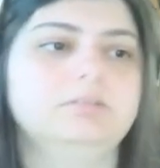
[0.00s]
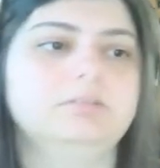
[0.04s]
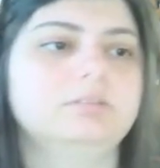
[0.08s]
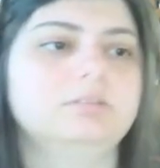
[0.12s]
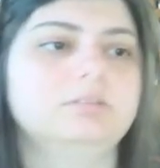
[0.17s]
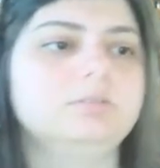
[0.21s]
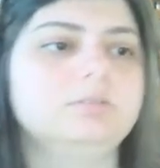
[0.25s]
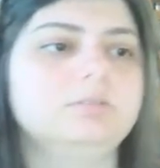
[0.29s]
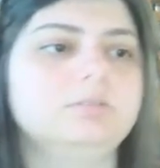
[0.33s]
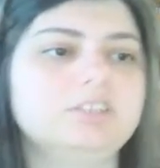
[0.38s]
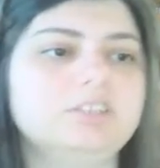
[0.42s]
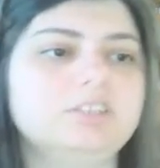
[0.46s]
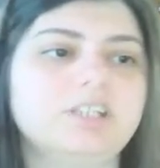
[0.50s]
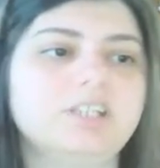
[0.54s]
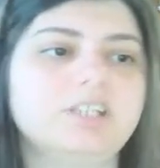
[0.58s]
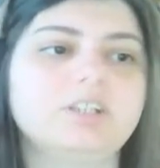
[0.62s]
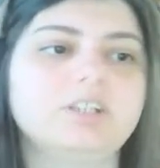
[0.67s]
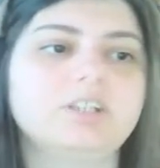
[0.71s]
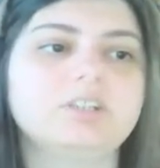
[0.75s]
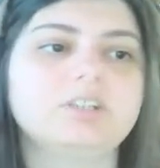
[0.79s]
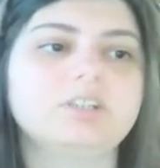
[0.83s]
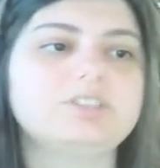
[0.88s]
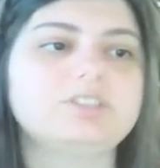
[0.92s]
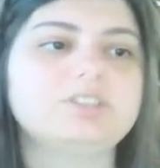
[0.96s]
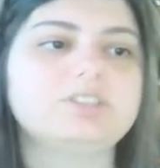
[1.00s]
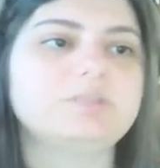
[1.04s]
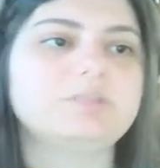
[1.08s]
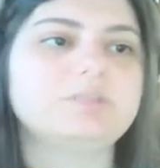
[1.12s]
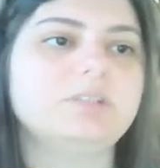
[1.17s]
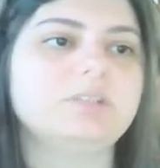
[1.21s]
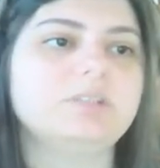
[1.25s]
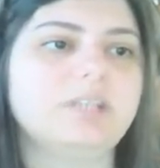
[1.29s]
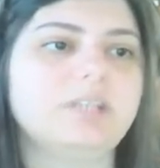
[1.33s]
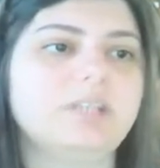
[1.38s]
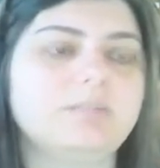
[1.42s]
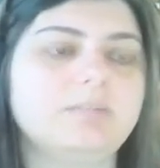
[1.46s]
Which I could just
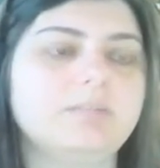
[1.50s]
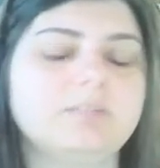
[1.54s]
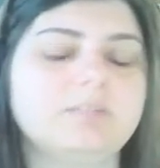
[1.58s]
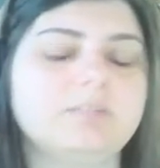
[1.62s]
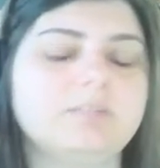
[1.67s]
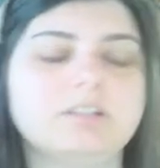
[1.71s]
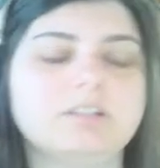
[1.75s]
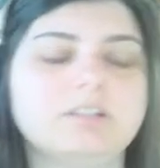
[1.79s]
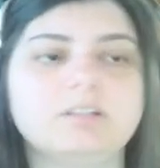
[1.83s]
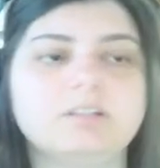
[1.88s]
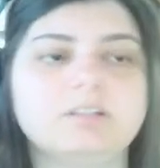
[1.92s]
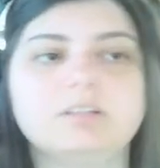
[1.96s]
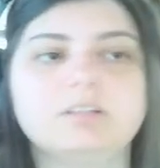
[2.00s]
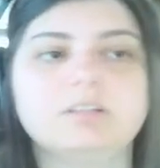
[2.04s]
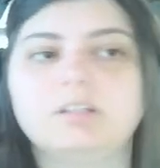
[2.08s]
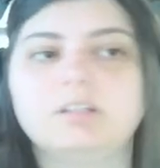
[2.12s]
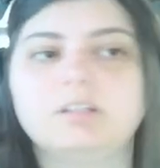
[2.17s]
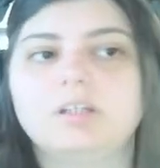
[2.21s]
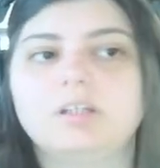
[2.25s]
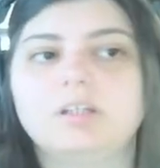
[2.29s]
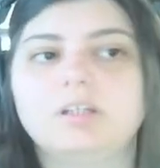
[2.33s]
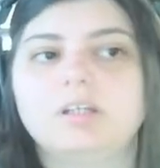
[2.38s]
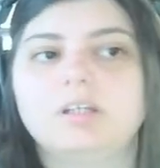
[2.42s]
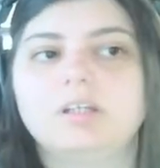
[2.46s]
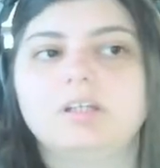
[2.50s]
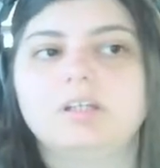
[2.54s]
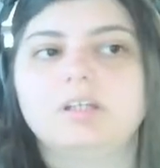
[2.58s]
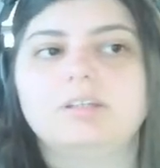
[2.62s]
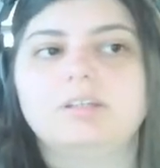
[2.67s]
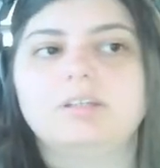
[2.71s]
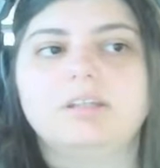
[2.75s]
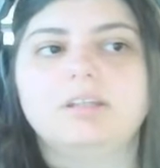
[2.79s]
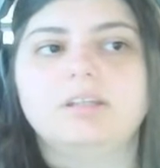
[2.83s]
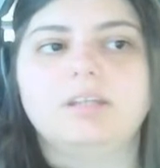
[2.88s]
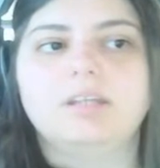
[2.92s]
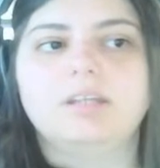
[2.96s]
rename the
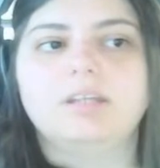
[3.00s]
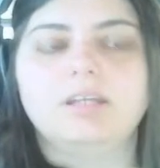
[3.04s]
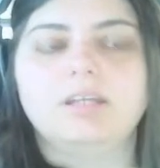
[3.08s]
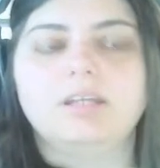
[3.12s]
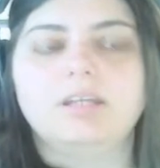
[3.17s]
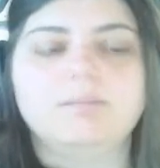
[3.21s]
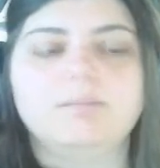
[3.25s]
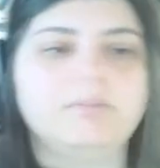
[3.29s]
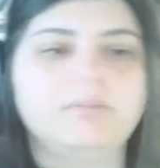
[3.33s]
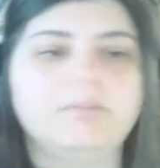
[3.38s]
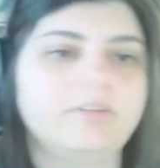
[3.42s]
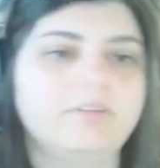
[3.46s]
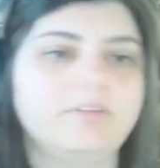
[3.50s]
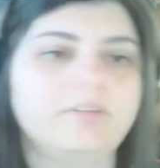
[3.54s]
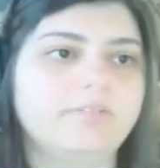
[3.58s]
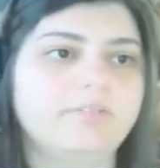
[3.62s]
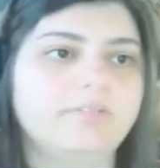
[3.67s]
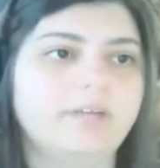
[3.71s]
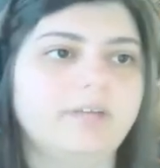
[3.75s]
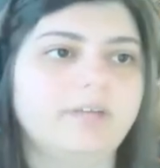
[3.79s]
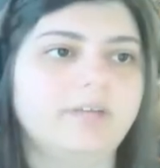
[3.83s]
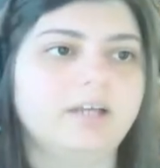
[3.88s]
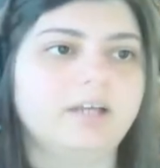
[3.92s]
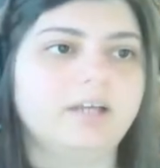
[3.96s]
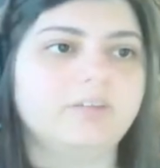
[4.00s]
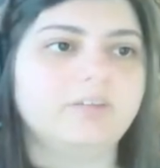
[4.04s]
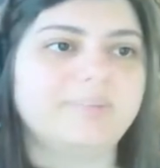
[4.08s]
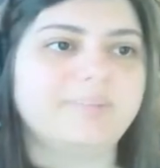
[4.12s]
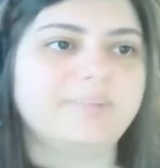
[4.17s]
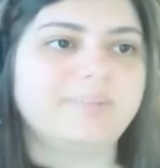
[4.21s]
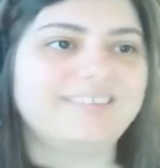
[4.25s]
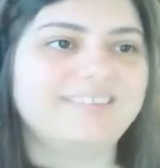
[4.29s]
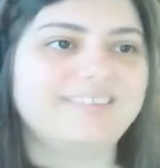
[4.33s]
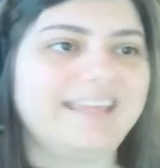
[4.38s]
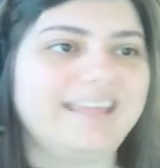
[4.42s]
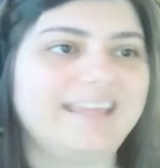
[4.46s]
names of the file, but
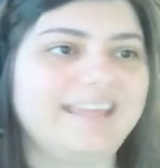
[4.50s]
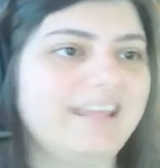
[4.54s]
nah.